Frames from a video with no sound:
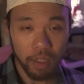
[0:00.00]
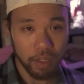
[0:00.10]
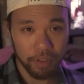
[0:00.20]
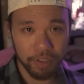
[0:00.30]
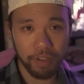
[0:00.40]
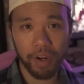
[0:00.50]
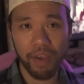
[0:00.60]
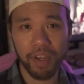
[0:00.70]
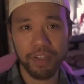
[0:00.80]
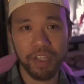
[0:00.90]
So there you
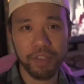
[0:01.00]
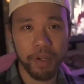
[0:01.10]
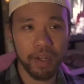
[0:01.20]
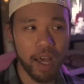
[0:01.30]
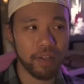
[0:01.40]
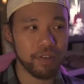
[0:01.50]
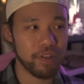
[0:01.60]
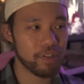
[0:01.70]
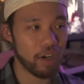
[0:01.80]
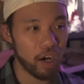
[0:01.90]
have it, guys. That's my
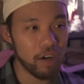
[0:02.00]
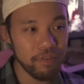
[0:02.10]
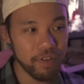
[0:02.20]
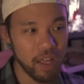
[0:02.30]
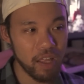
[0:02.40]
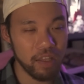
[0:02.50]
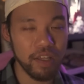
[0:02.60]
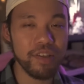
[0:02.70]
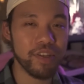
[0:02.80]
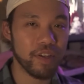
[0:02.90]
analysis of
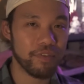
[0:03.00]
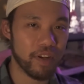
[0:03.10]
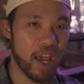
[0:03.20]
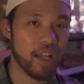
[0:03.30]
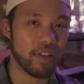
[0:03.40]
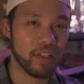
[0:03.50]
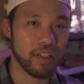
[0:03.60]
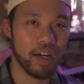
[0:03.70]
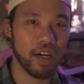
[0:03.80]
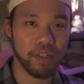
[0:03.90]
this finale.
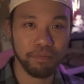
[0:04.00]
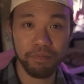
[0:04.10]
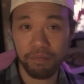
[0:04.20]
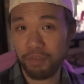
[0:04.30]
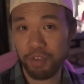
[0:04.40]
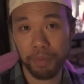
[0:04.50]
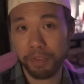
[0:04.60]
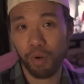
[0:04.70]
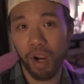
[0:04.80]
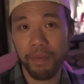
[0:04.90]
Um,
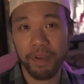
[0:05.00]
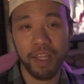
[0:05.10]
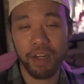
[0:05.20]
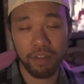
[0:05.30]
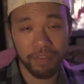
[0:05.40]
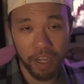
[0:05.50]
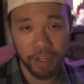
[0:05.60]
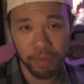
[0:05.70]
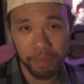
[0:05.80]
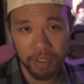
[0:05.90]
subscribe, hit that
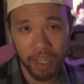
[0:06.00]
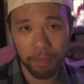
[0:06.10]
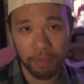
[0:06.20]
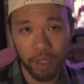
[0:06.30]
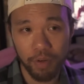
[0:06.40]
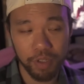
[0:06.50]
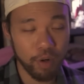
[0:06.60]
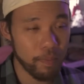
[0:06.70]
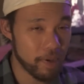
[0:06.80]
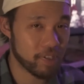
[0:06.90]
notification button down below so you
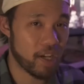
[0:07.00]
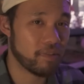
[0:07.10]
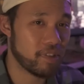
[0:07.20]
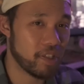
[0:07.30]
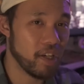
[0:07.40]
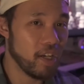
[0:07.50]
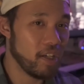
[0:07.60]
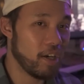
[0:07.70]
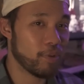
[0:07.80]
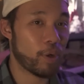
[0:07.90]
don't miss out
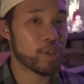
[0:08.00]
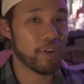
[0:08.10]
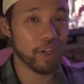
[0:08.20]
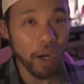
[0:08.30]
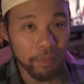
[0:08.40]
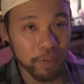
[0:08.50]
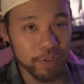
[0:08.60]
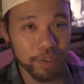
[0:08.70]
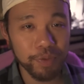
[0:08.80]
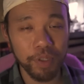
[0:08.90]
on the rest of our
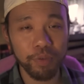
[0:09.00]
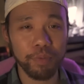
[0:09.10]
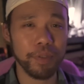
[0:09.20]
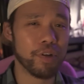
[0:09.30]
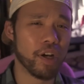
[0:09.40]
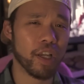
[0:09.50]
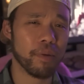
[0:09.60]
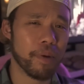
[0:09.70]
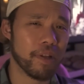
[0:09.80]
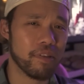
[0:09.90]
coverage this week. We'll be talking
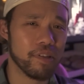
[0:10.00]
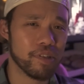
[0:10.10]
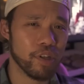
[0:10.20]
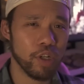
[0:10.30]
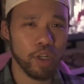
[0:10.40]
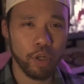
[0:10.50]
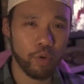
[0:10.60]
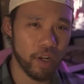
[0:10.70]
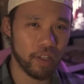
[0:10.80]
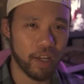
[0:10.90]
about this
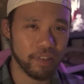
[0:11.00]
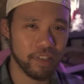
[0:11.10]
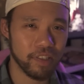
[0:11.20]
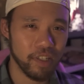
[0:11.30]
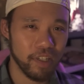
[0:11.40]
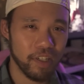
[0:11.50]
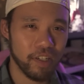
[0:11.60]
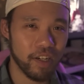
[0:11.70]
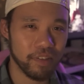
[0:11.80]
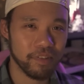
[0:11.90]
quite a lot.
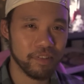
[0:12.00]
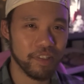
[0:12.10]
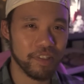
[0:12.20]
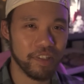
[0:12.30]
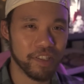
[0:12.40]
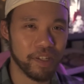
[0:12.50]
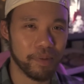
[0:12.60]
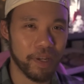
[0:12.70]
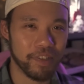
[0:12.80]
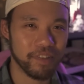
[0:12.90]
All right, I'll see you next
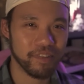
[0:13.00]
time, guys.